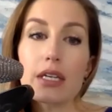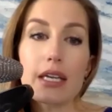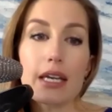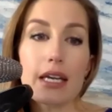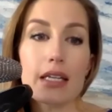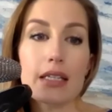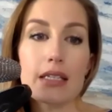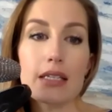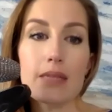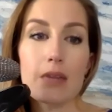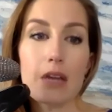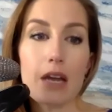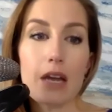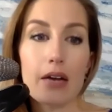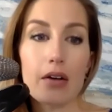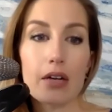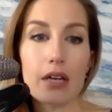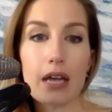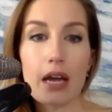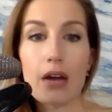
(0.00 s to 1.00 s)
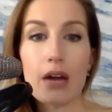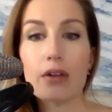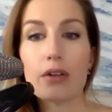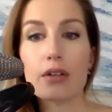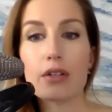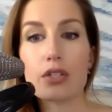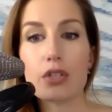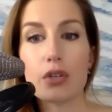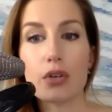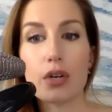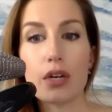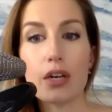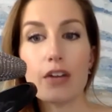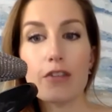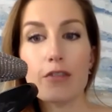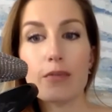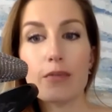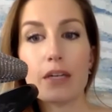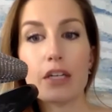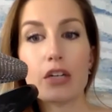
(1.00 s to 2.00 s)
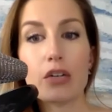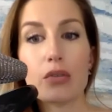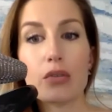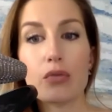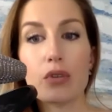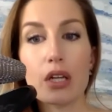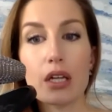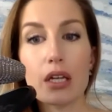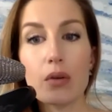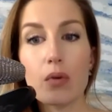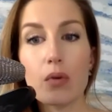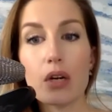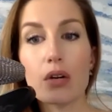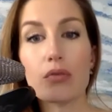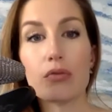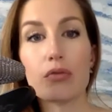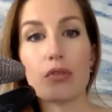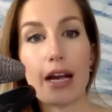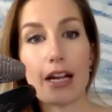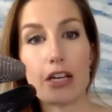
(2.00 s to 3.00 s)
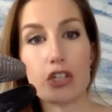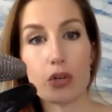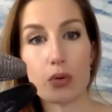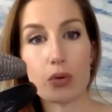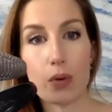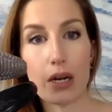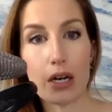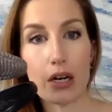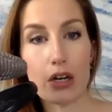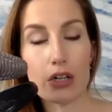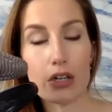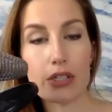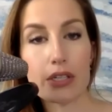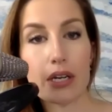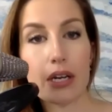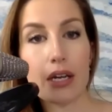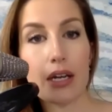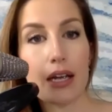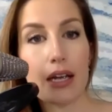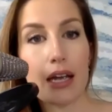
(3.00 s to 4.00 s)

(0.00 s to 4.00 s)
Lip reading: can seem counterintuitive, but you really want to ride your winners.